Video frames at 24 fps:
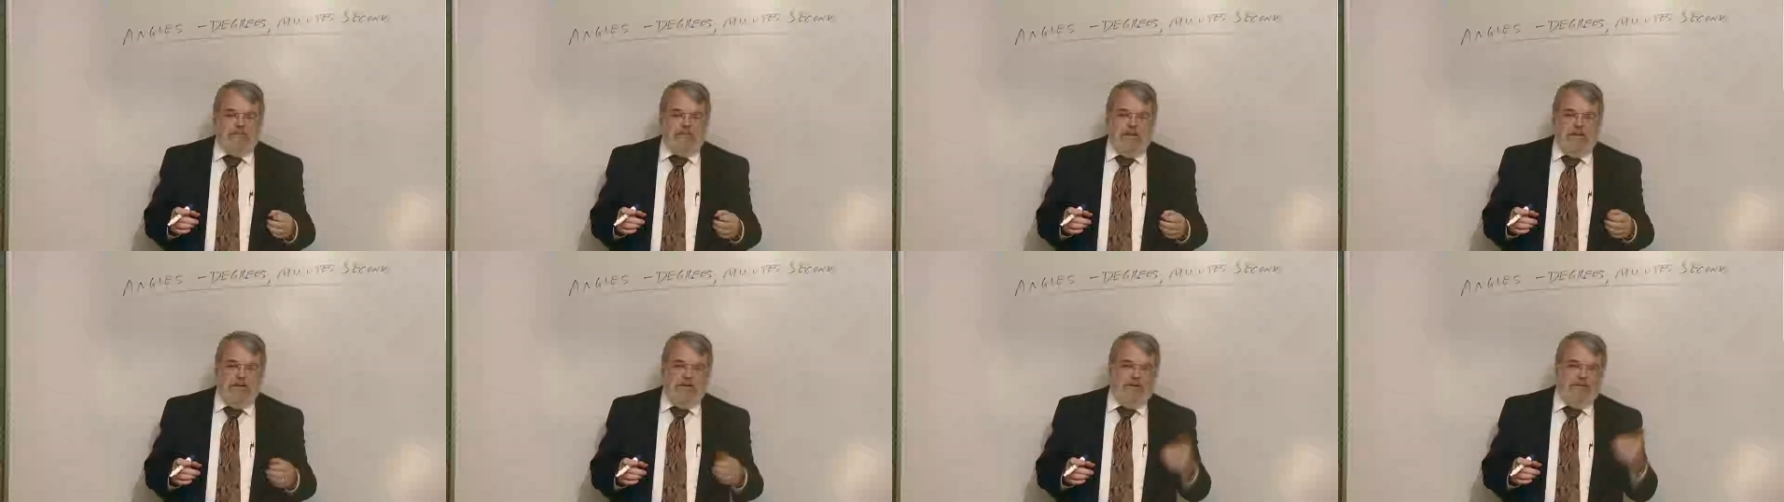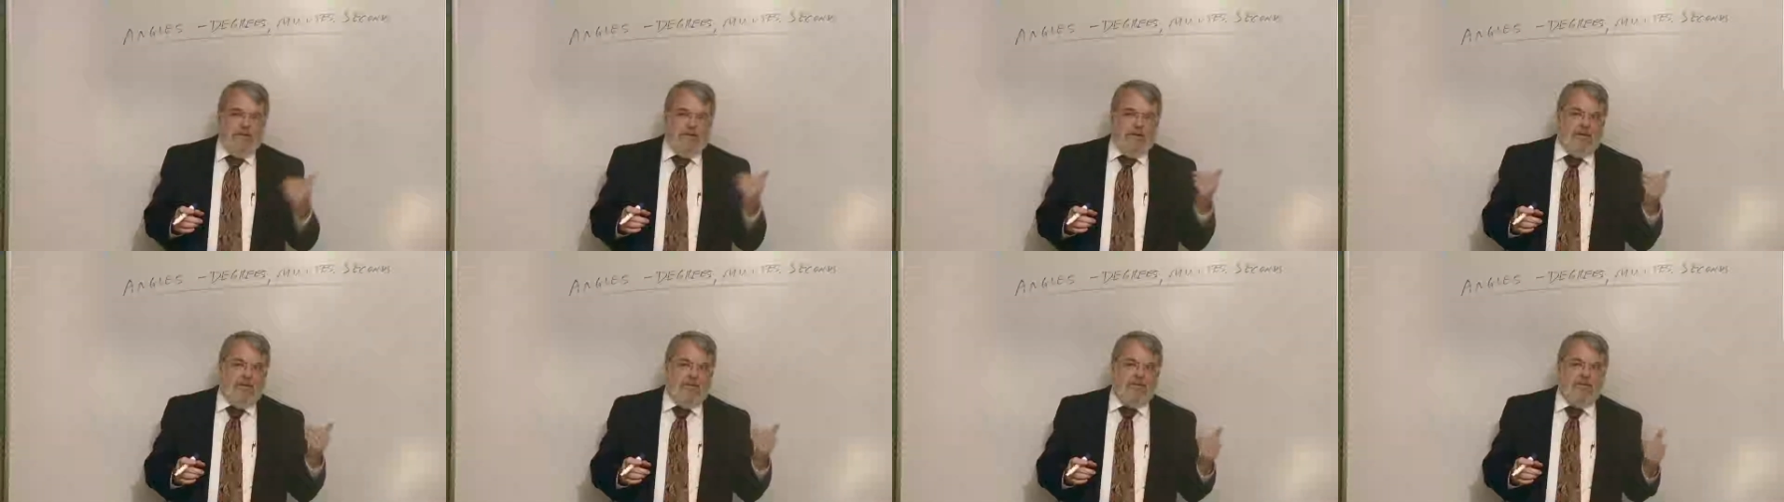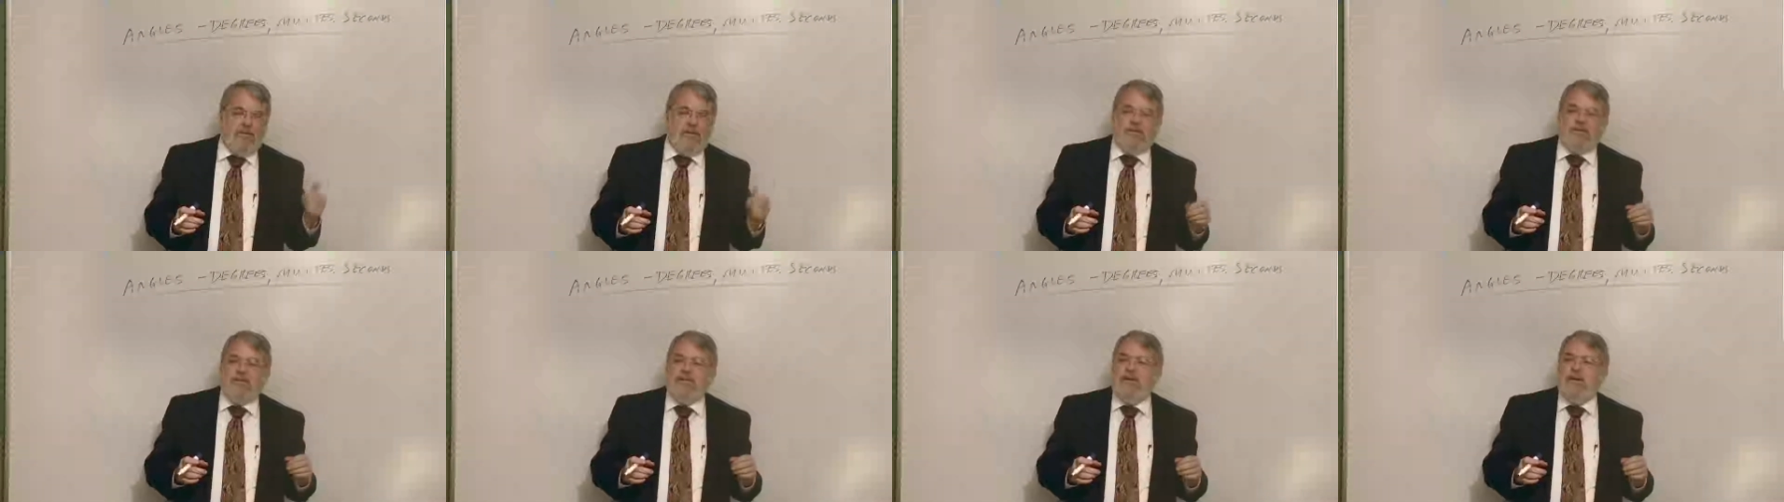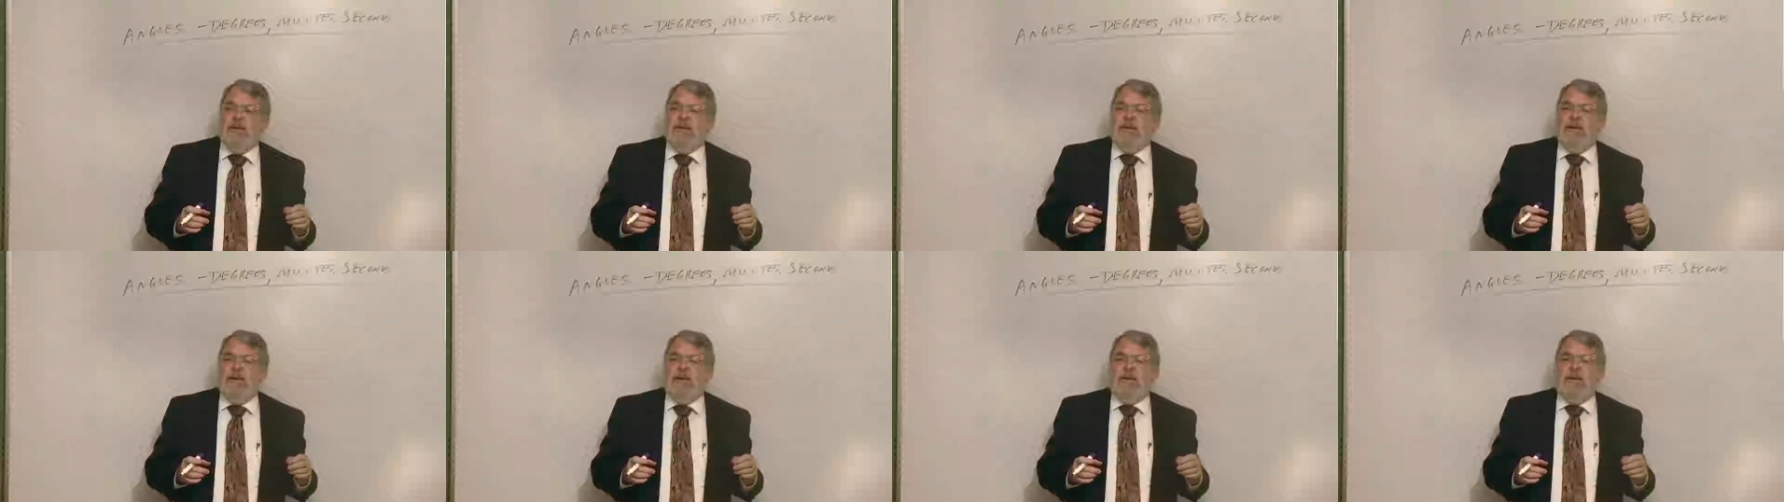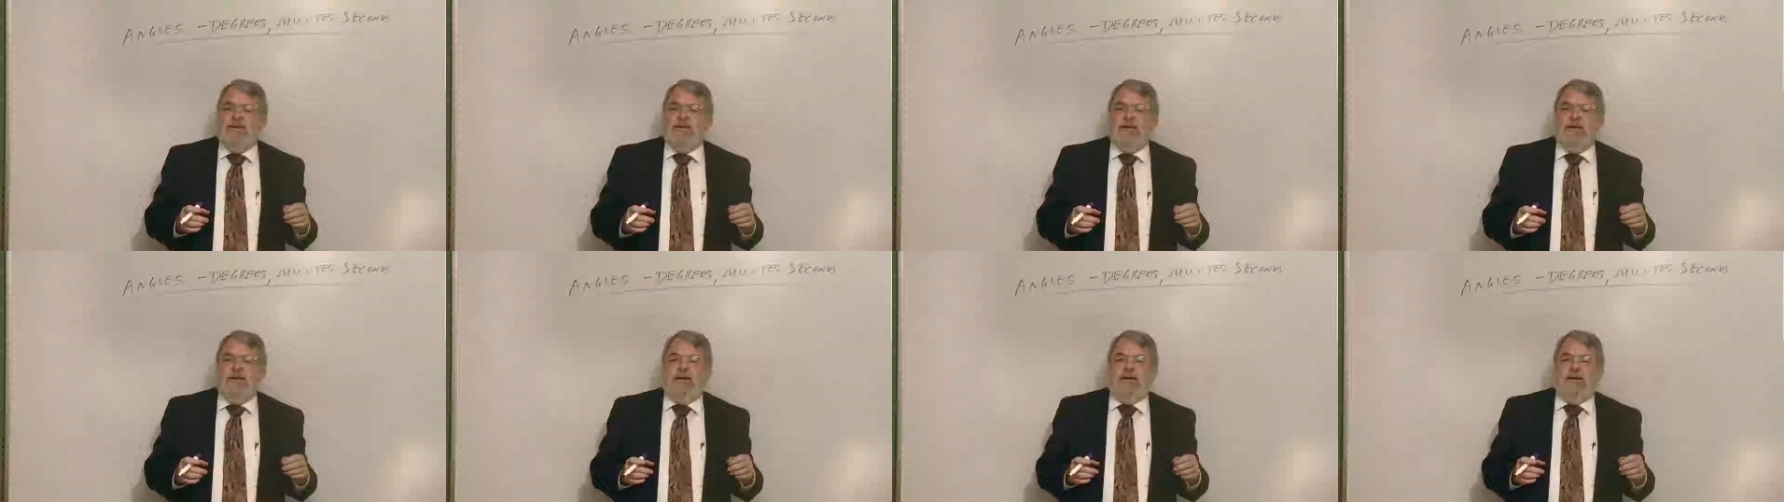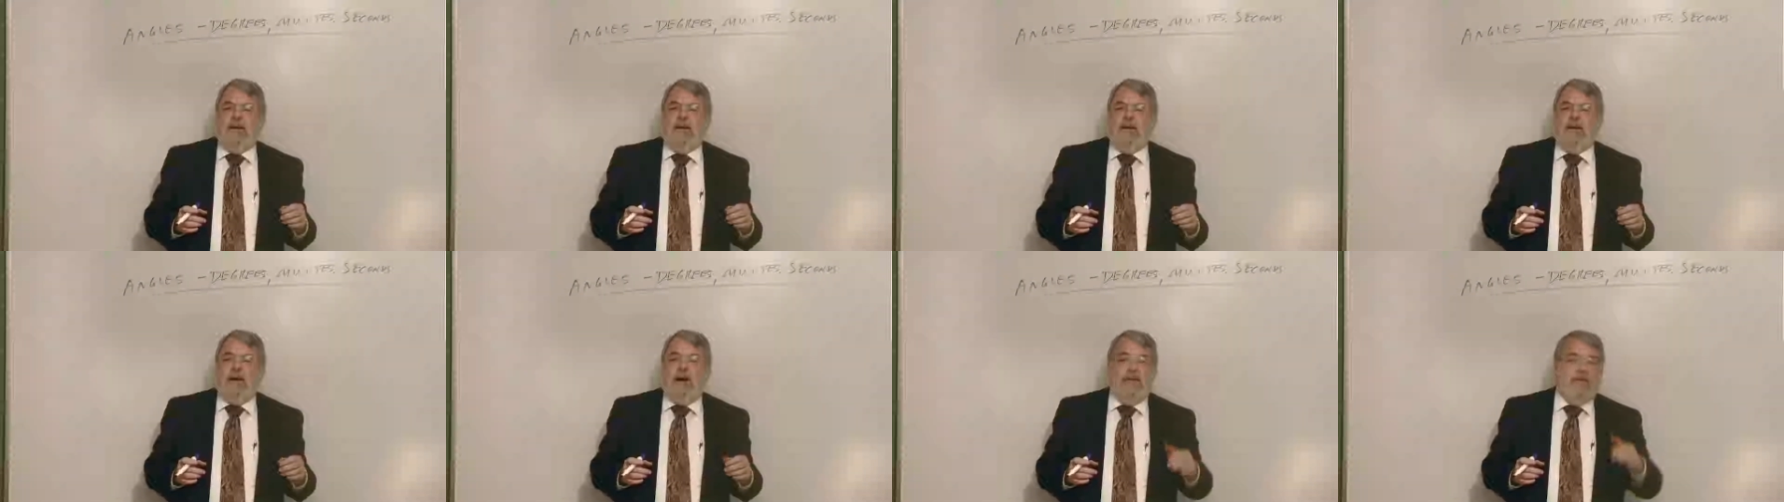if it exists. The
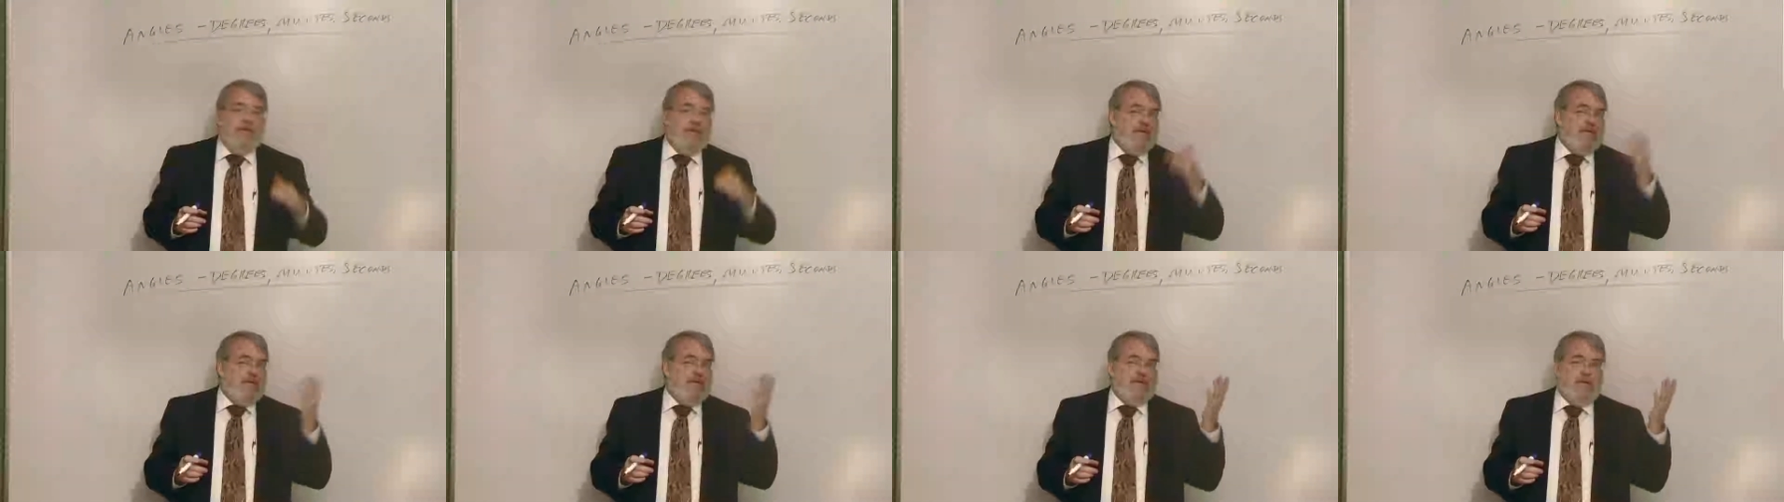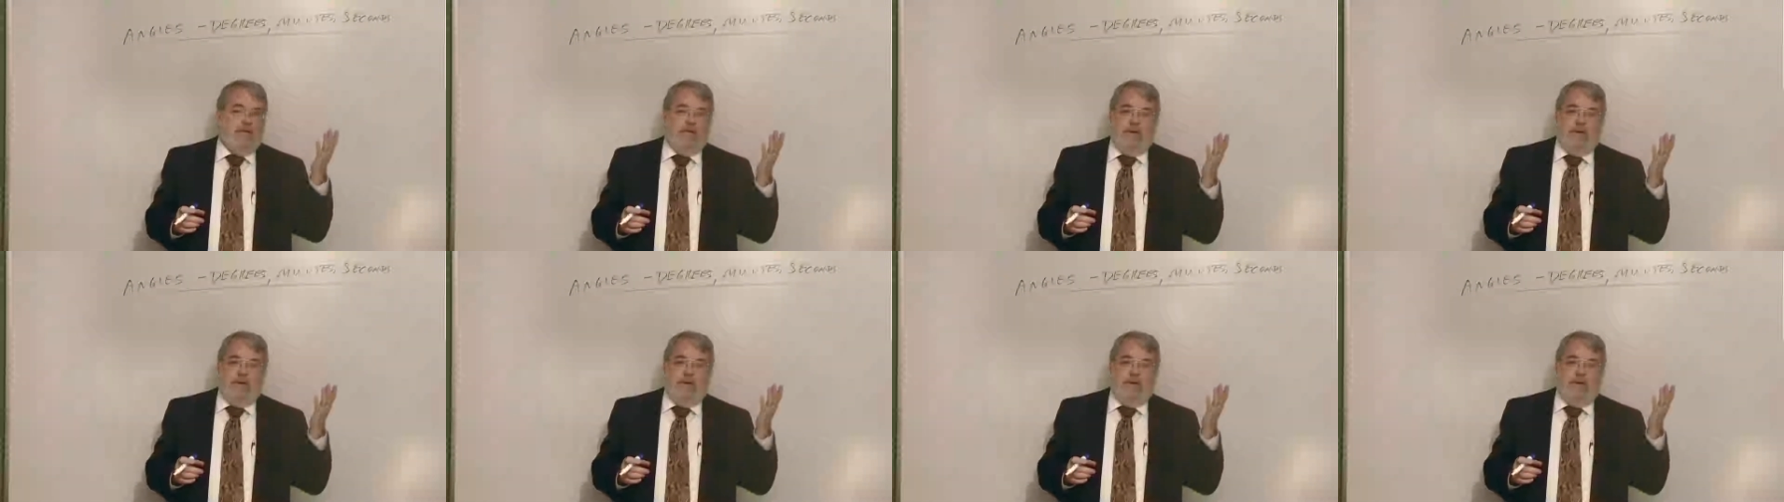obvious